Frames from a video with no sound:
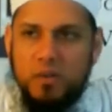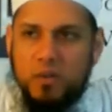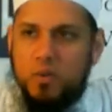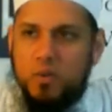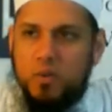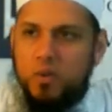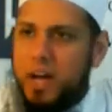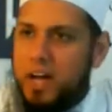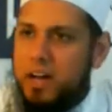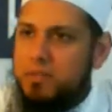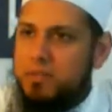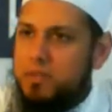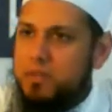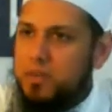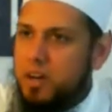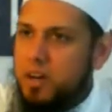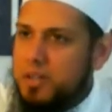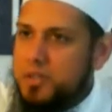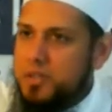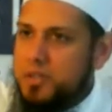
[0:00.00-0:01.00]
who have
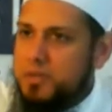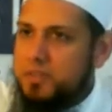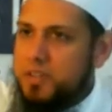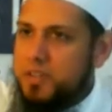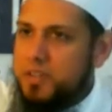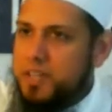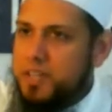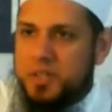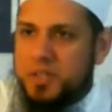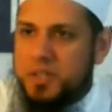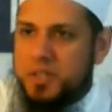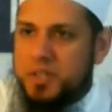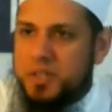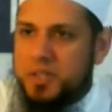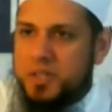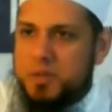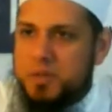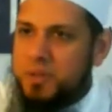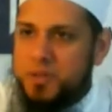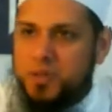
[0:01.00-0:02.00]
lots of things, but
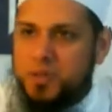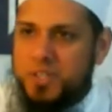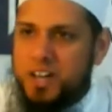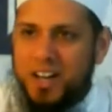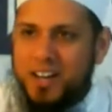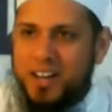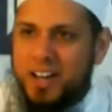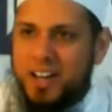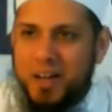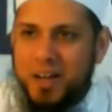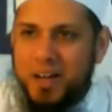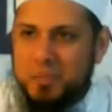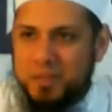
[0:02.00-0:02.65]
they're just unhappy.